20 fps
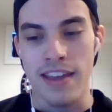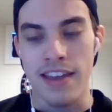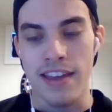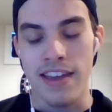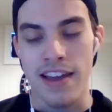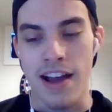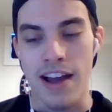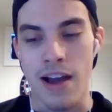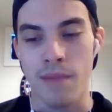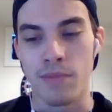
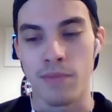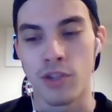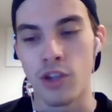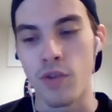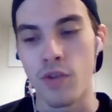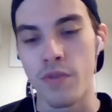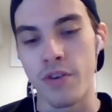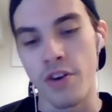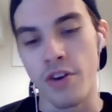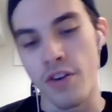I'm
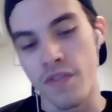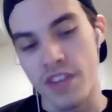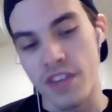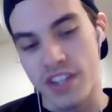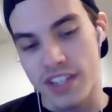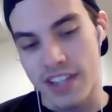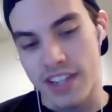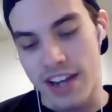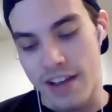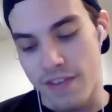so
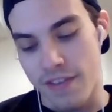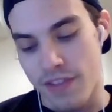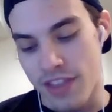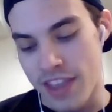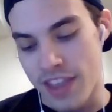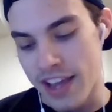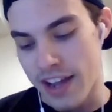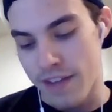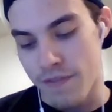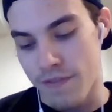nervous that I
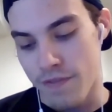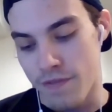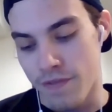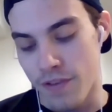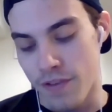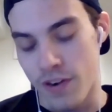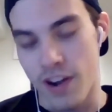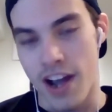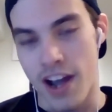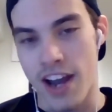think I
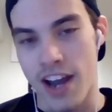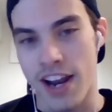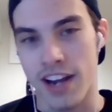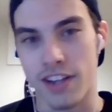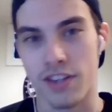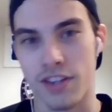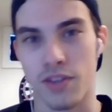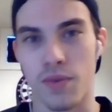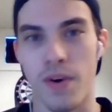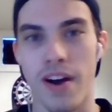forgot how
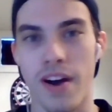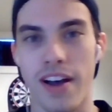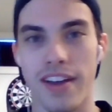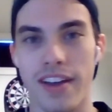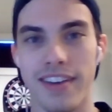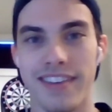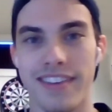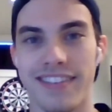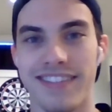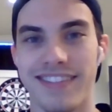to squat.
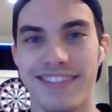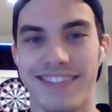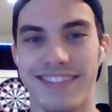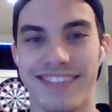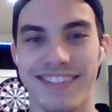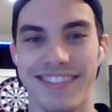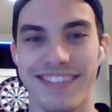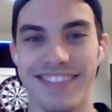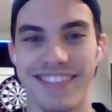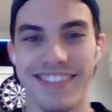
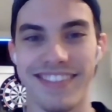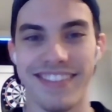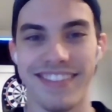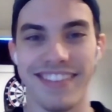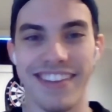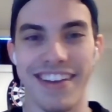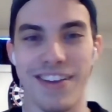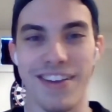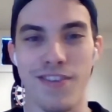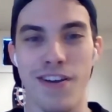
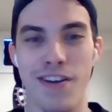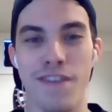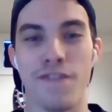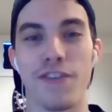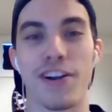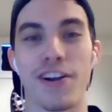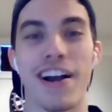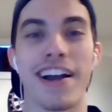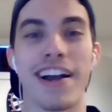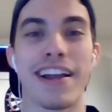Or I
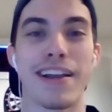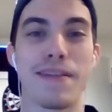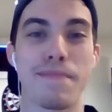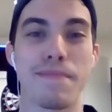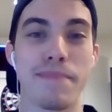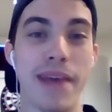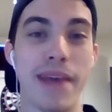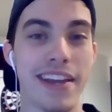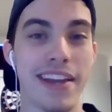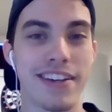forgot how to
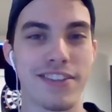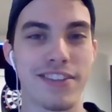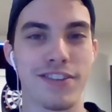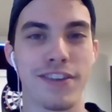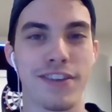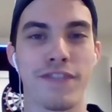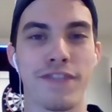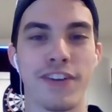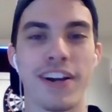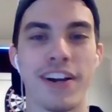bench, or
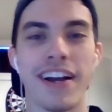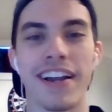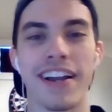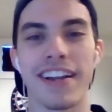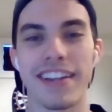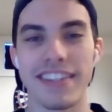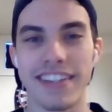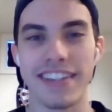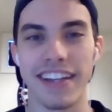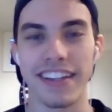I forgot how to deadlift.